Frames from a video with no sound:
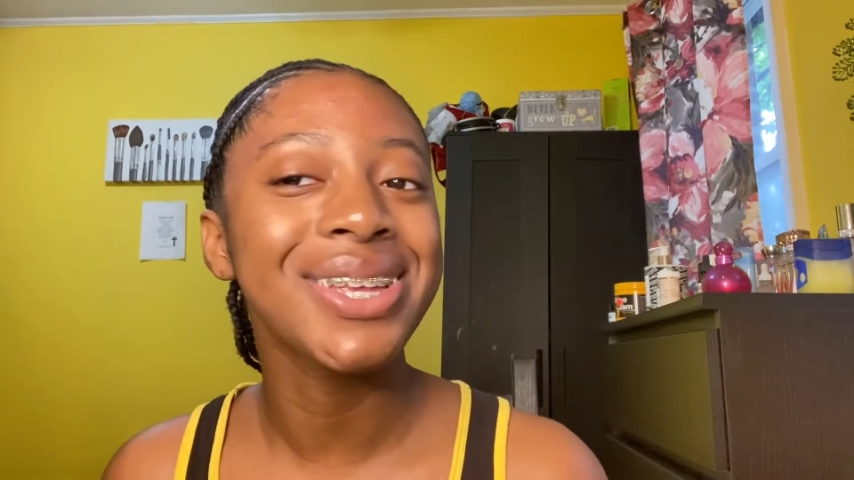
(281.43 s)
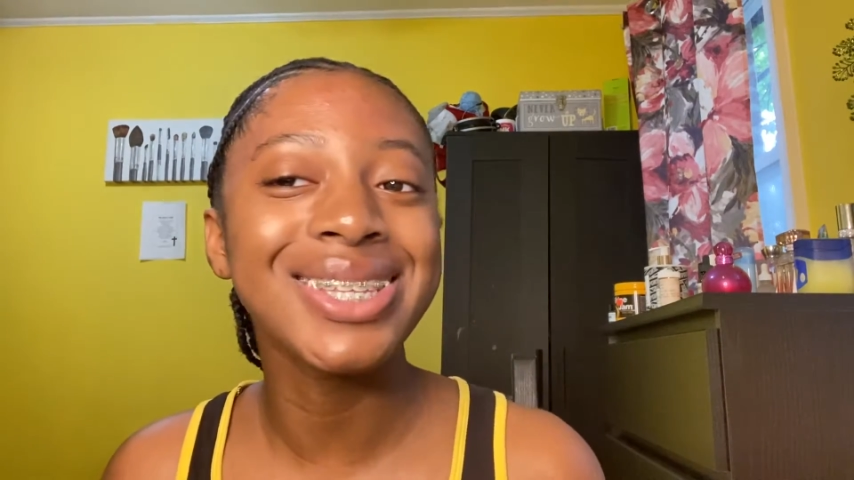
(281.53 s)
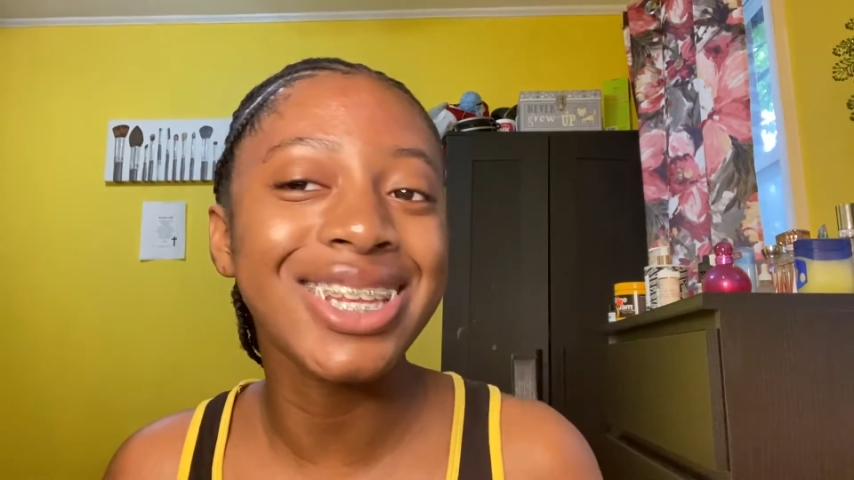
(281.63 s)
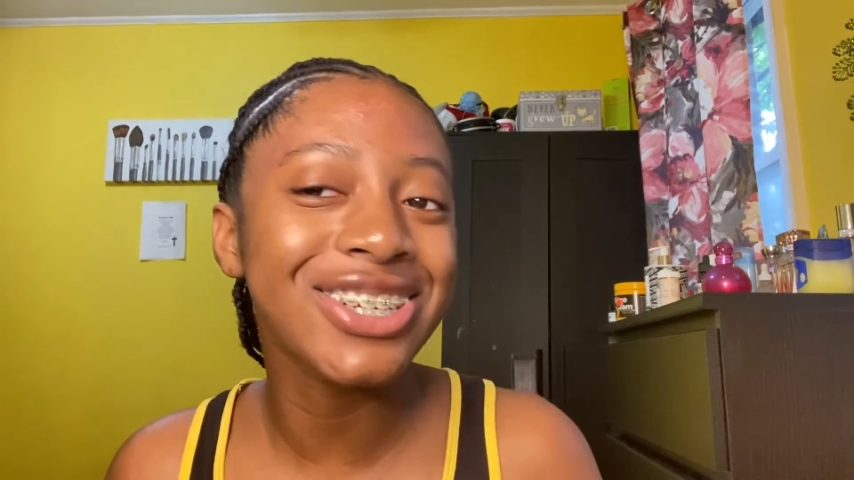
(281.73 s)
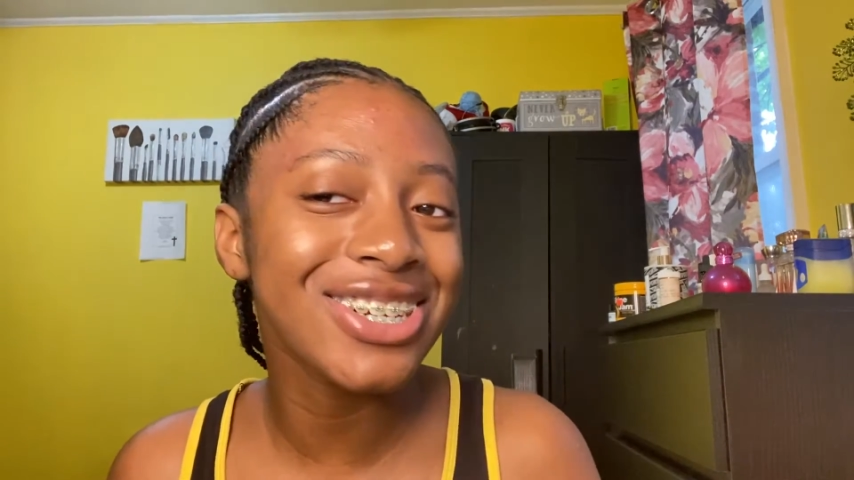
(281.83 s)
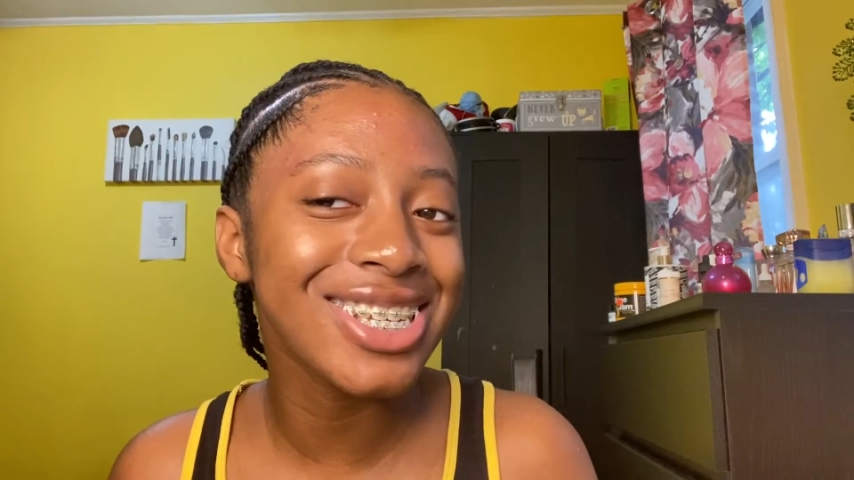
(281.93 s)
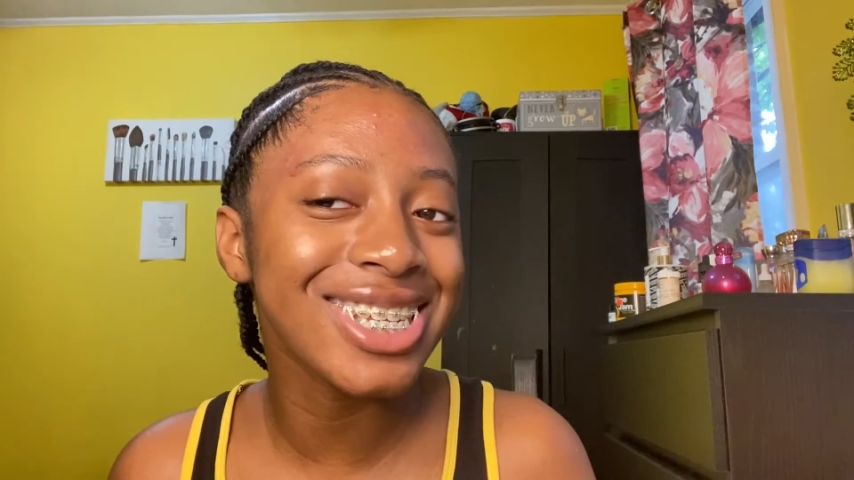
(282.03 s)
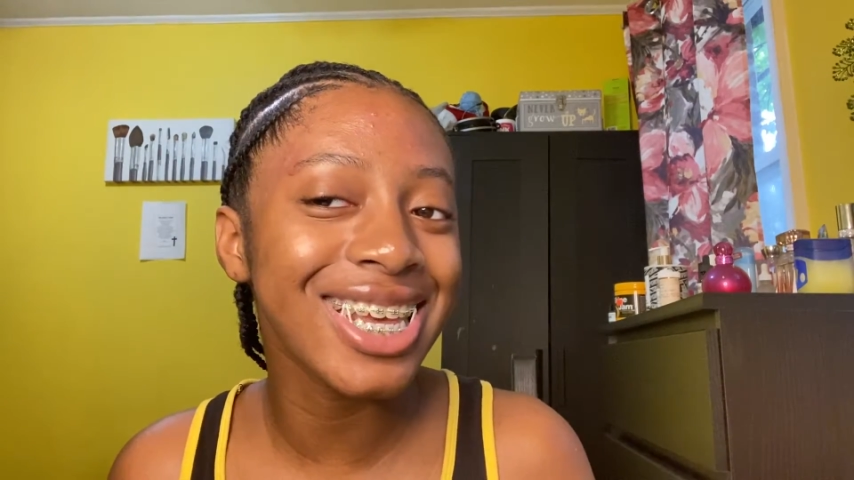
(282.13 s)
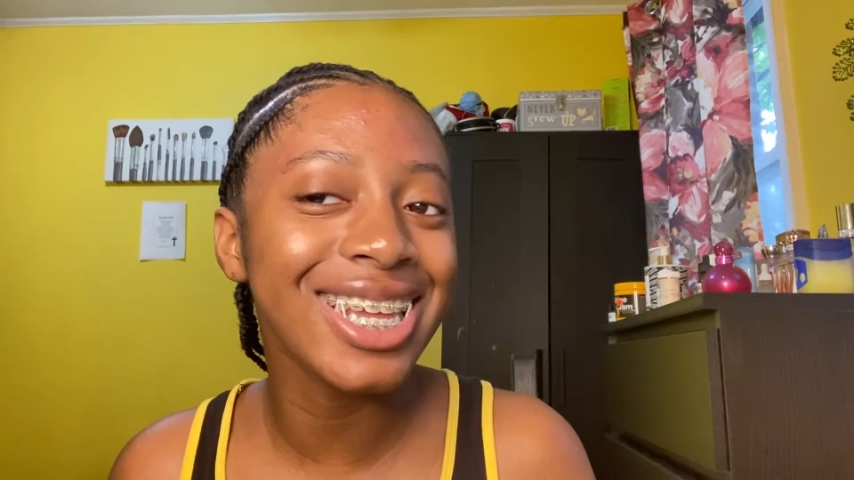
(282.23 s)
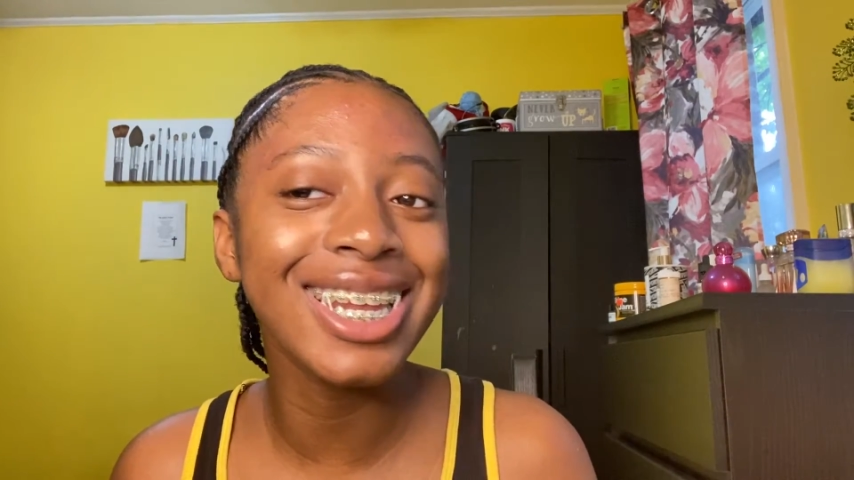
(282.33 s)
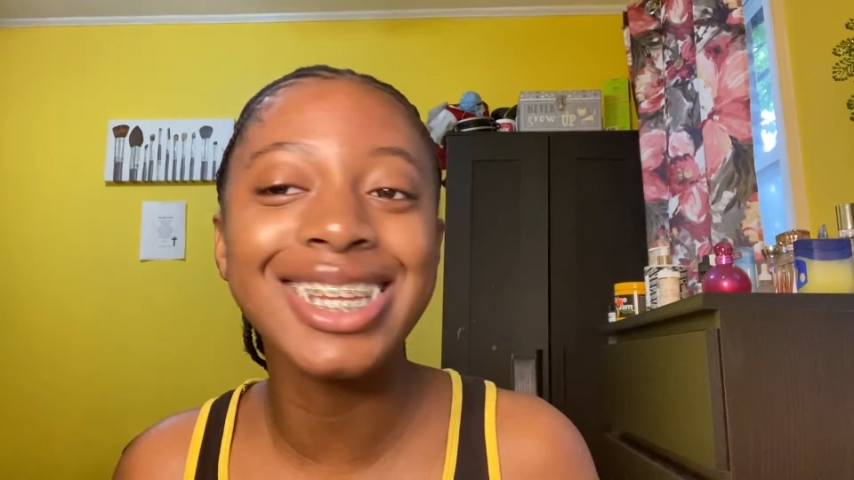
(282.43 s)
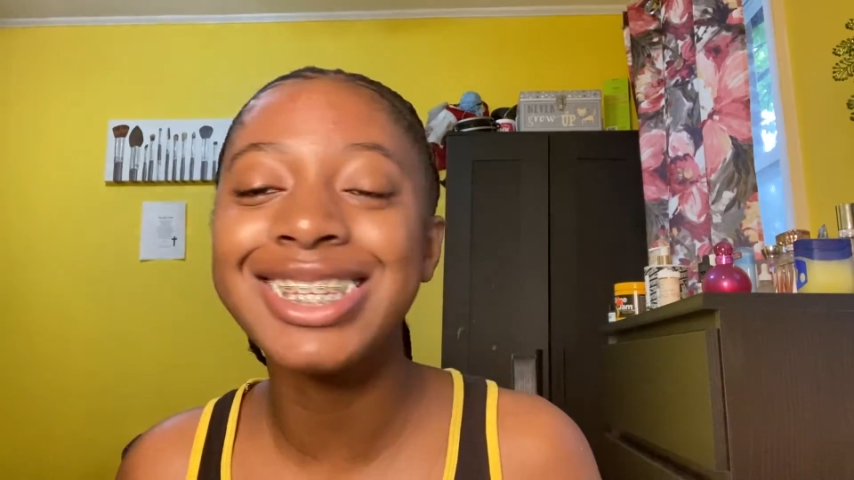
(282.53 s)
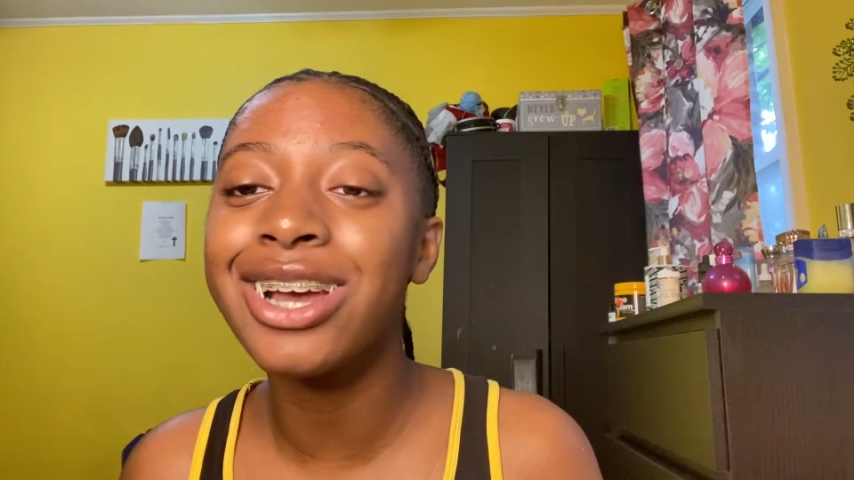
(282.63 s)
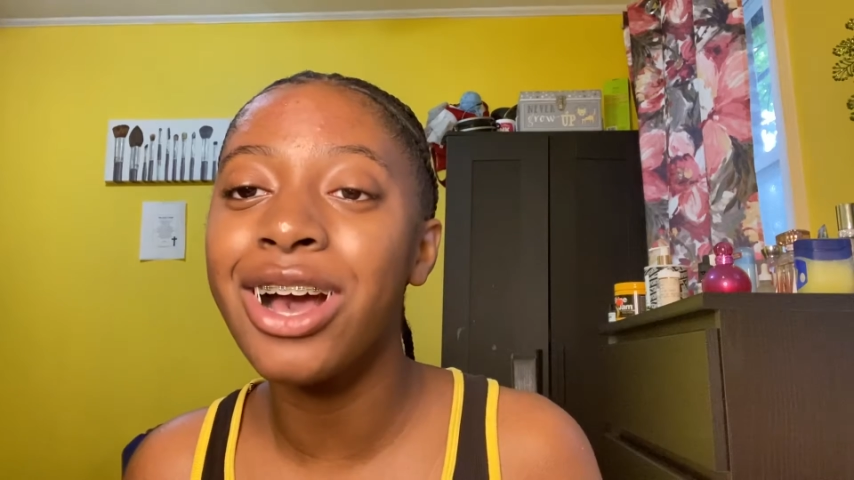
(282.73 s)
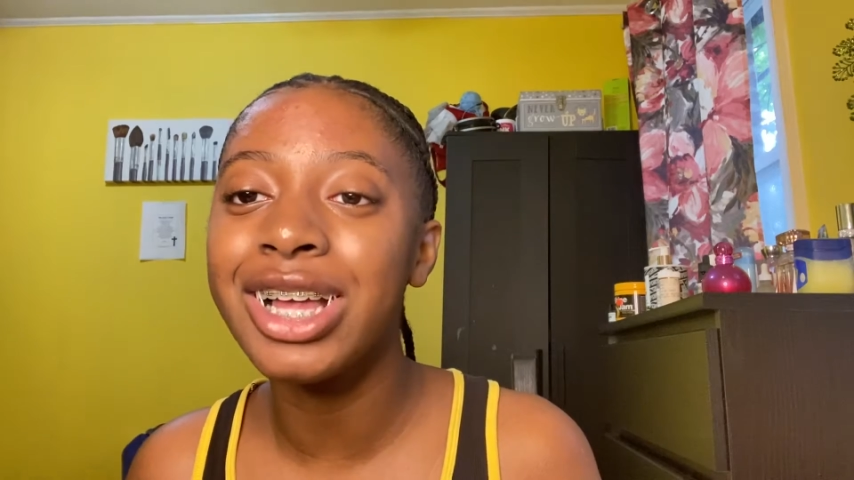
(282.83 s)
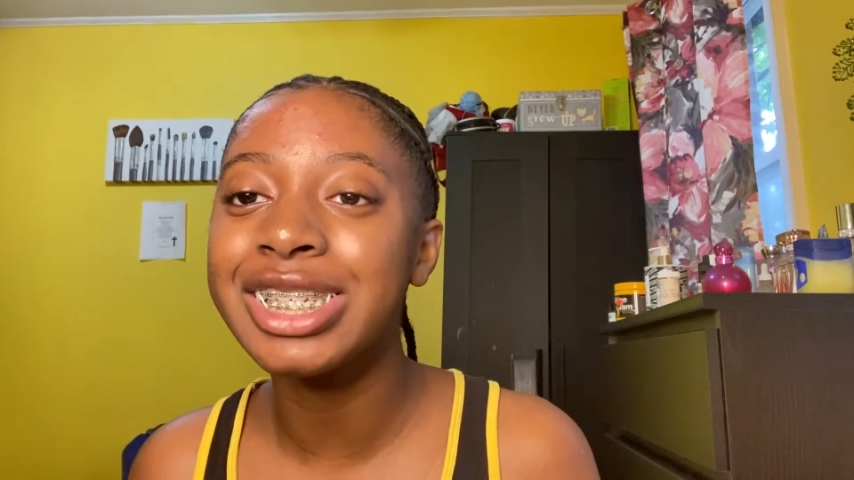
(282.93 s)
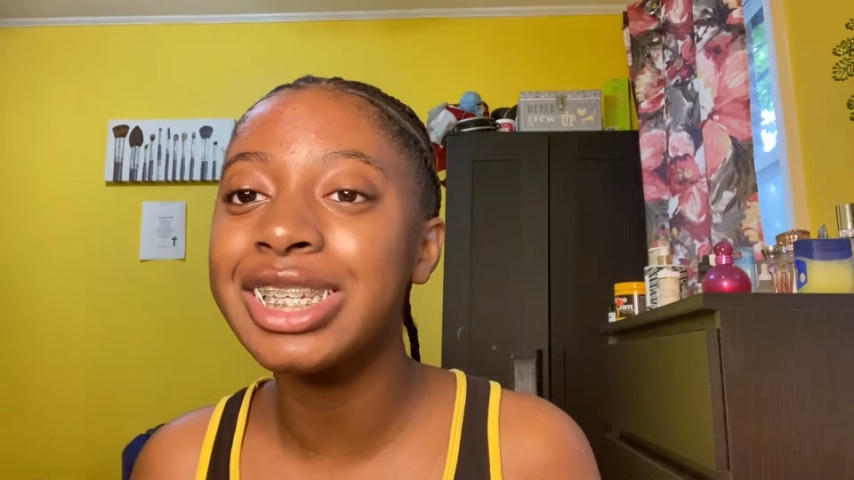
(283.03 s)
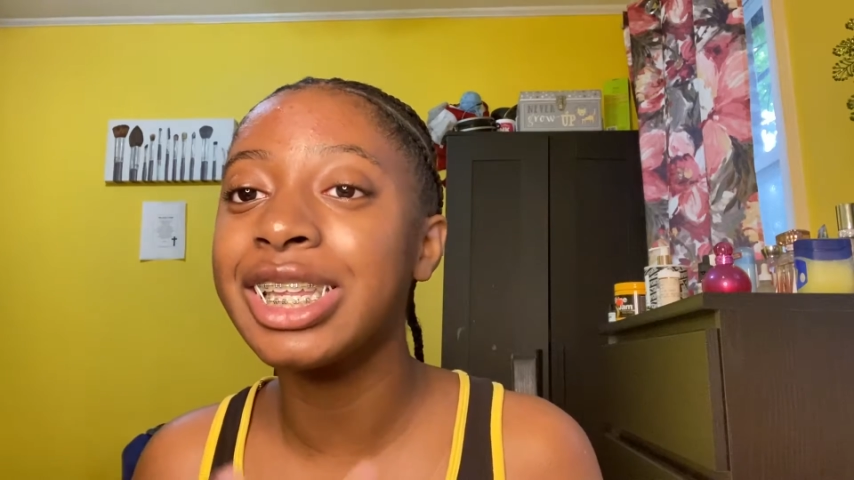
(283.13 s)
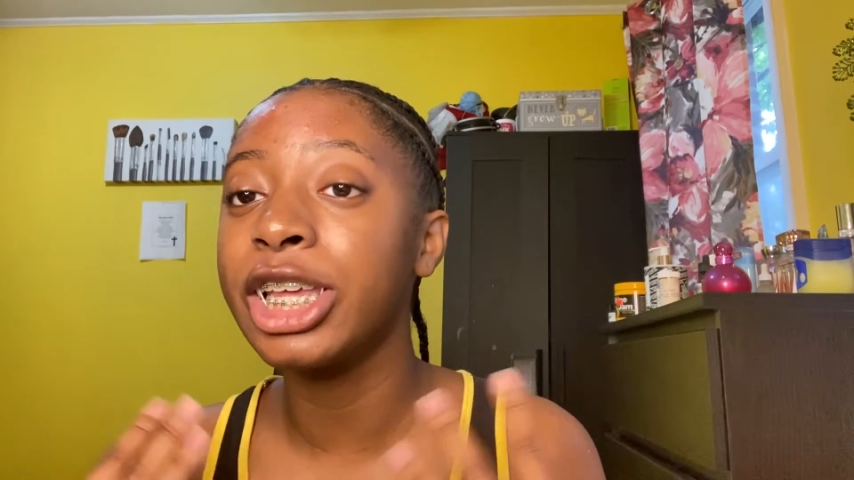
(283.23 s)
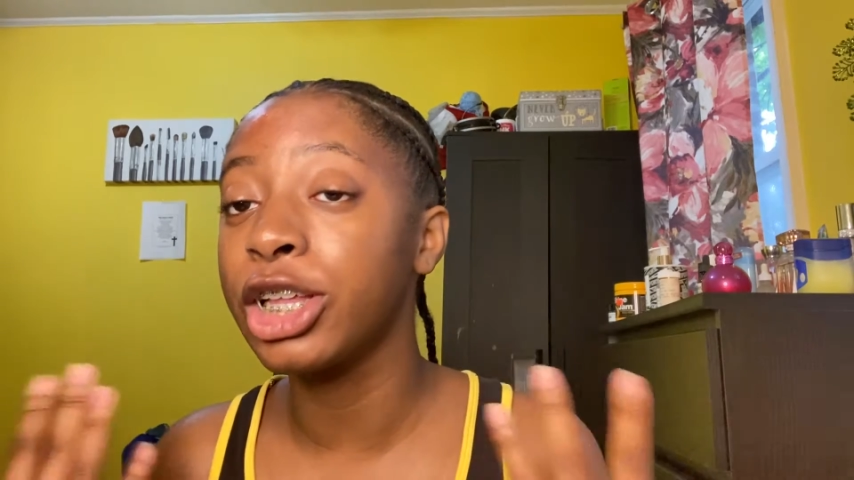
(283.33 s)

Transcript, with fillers: so that your skin is constantly